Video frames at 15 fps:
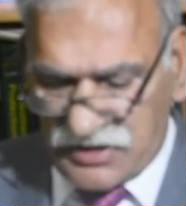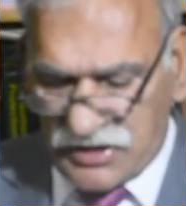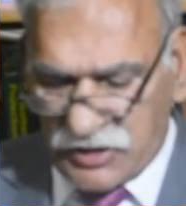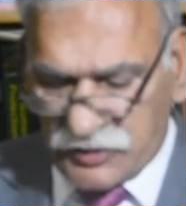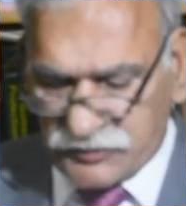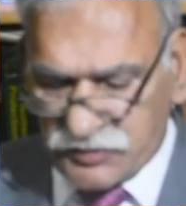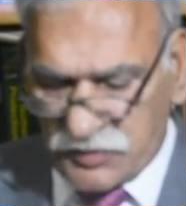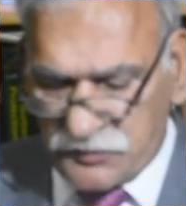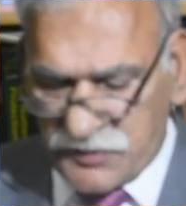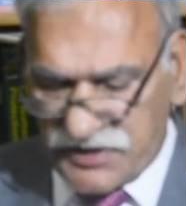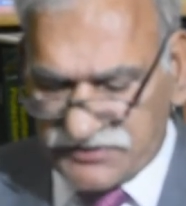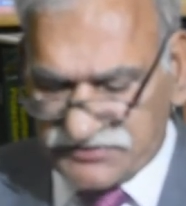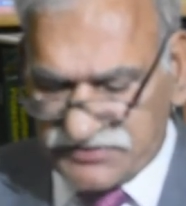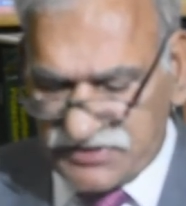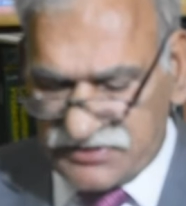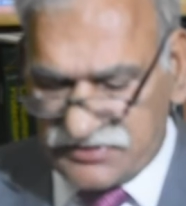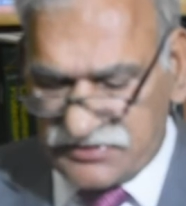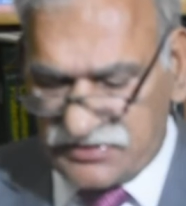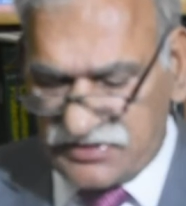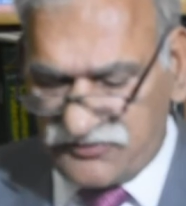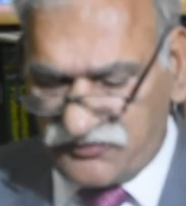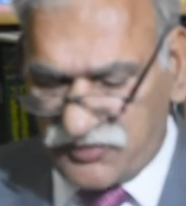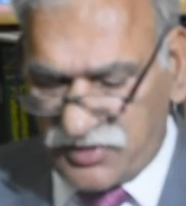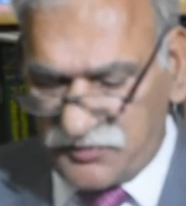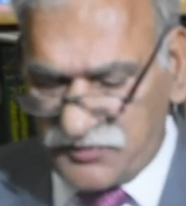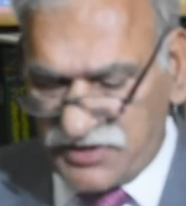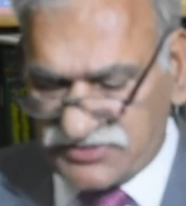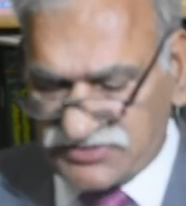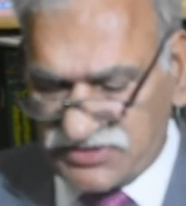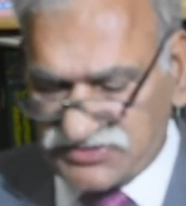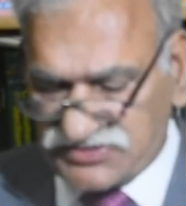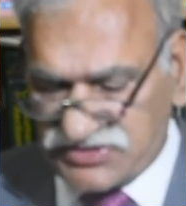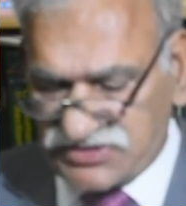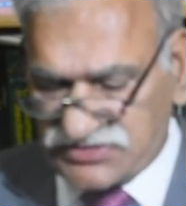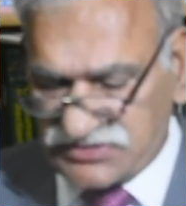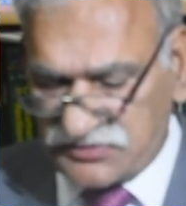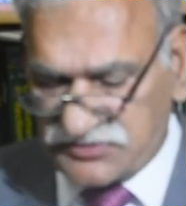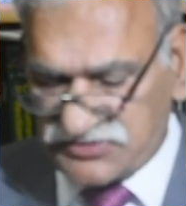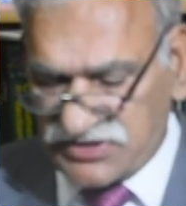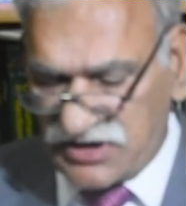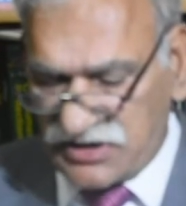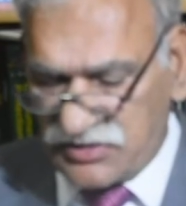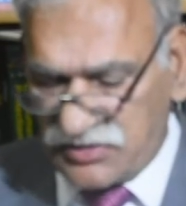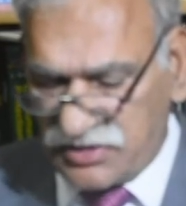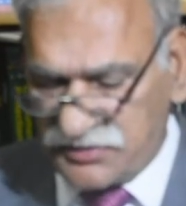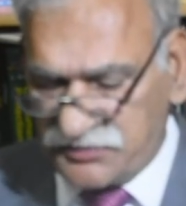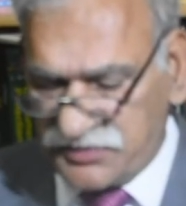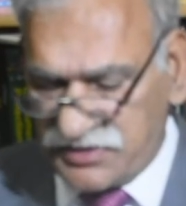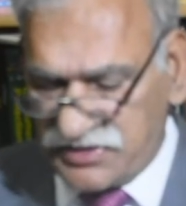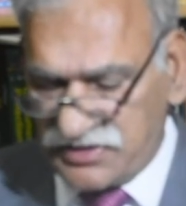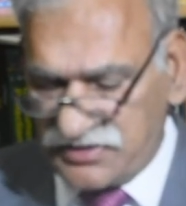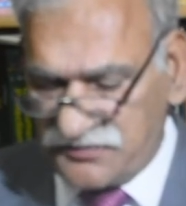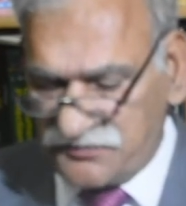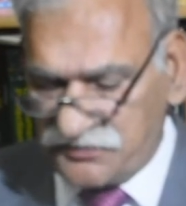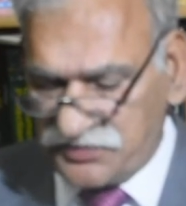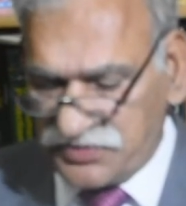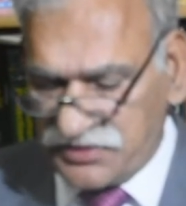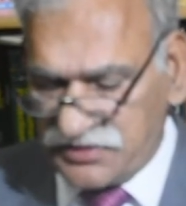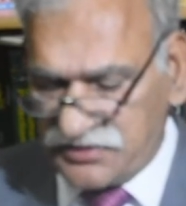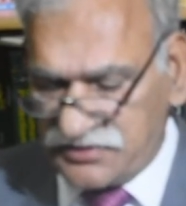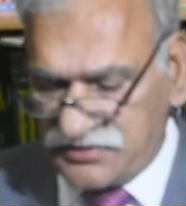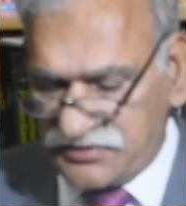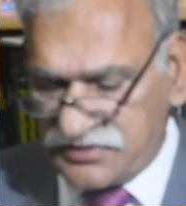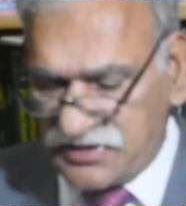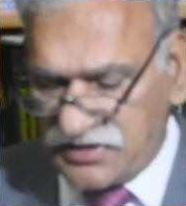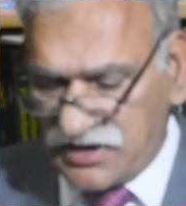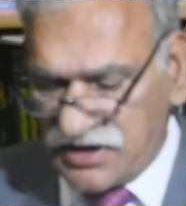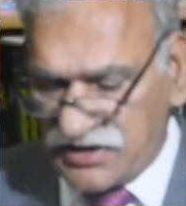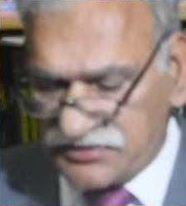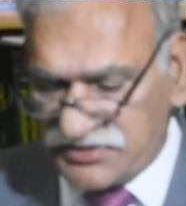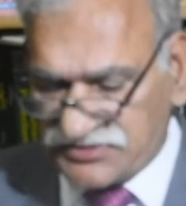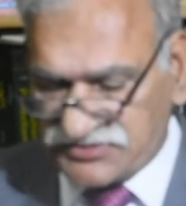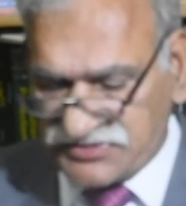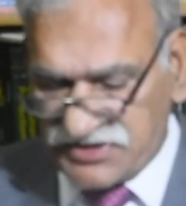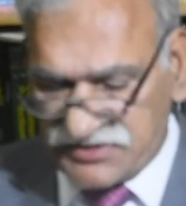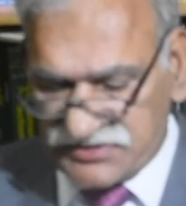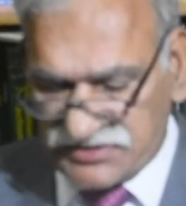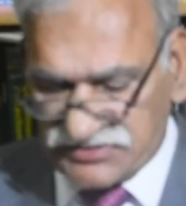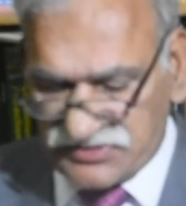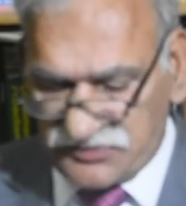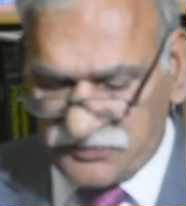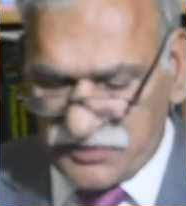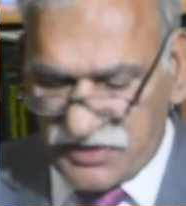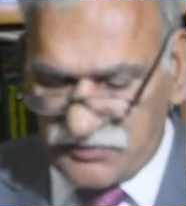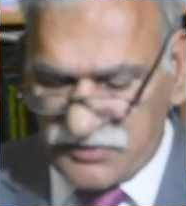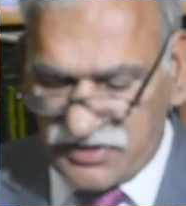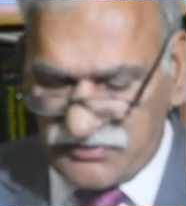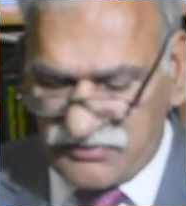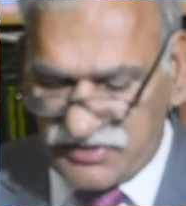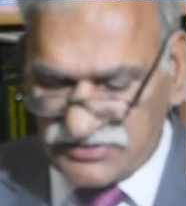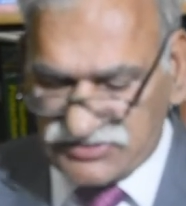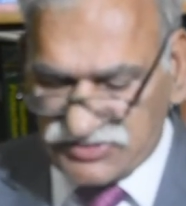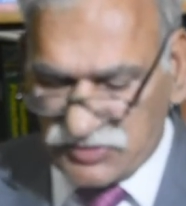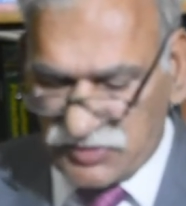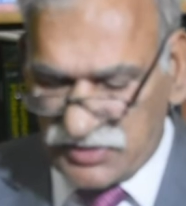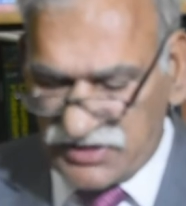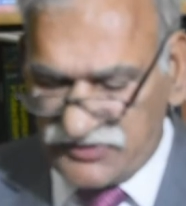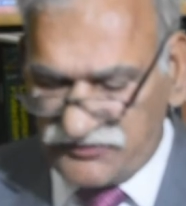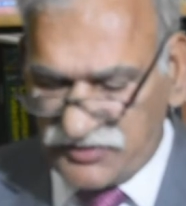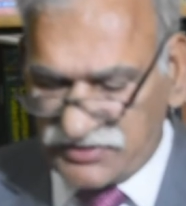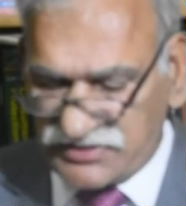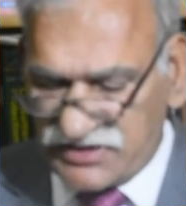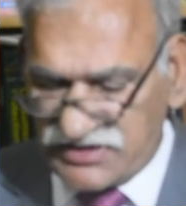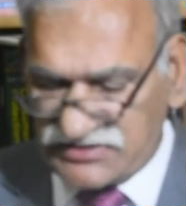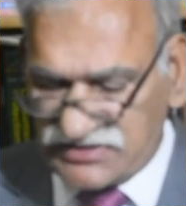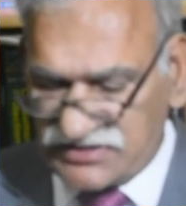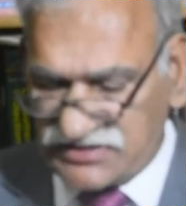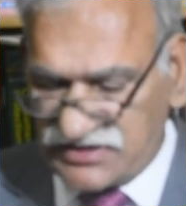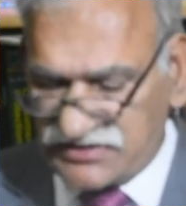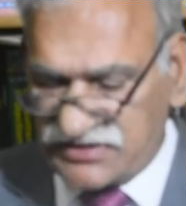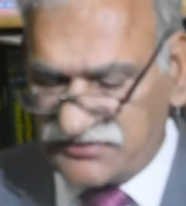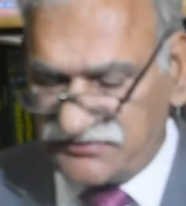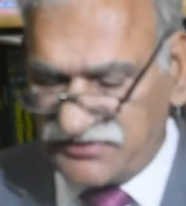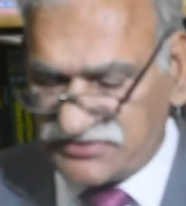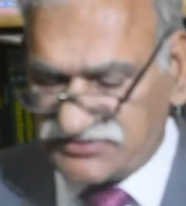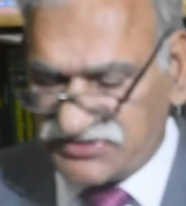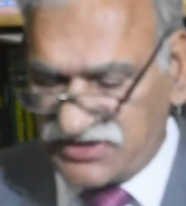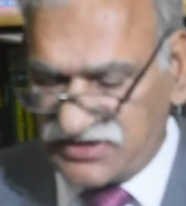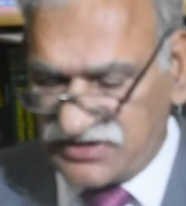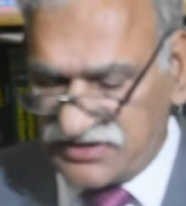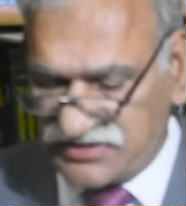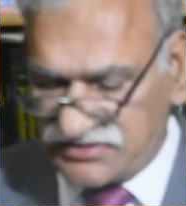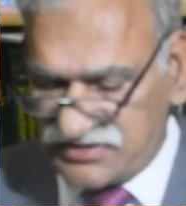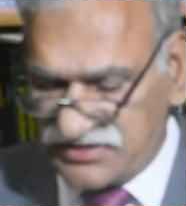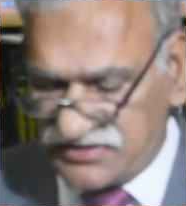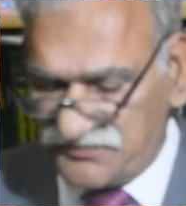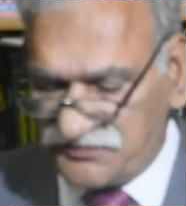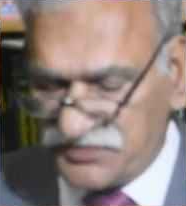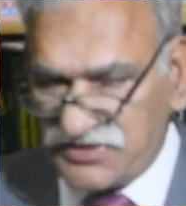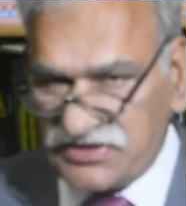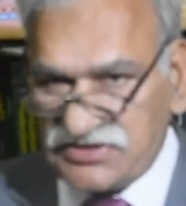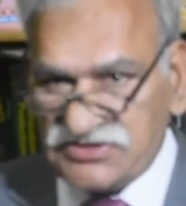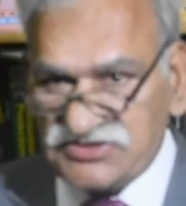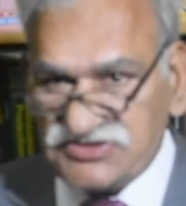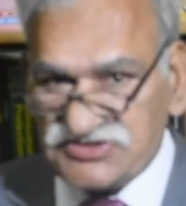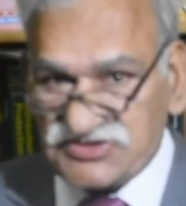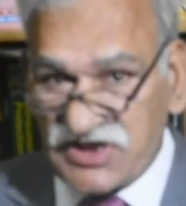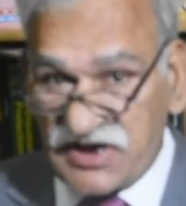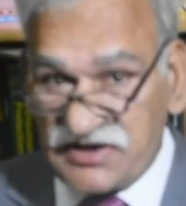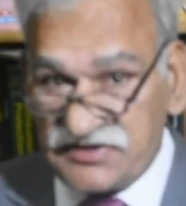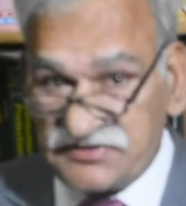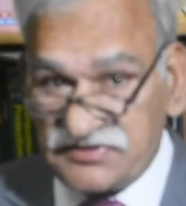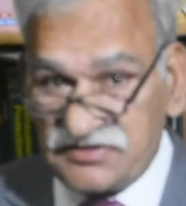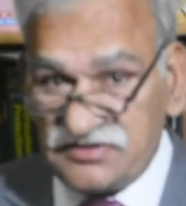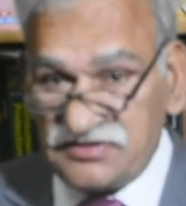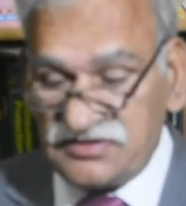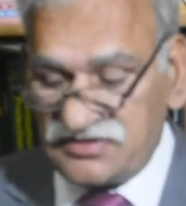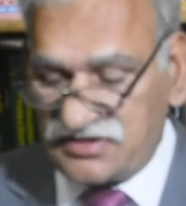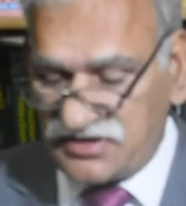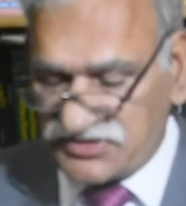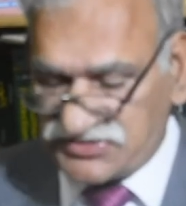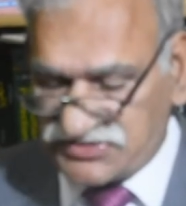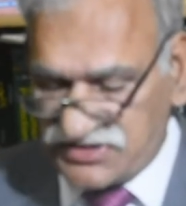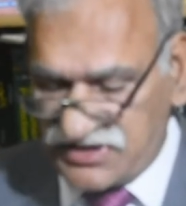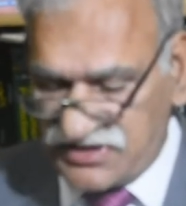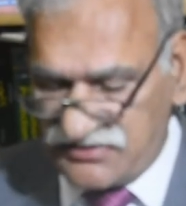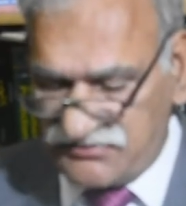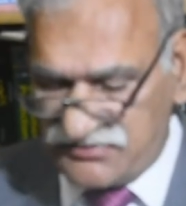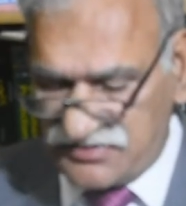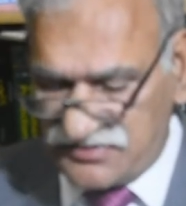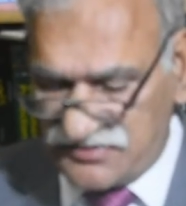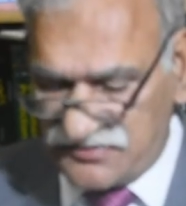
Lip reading: automated information system shall not be denied the status of primary evidence solely for the reason that it was generated, sent, received,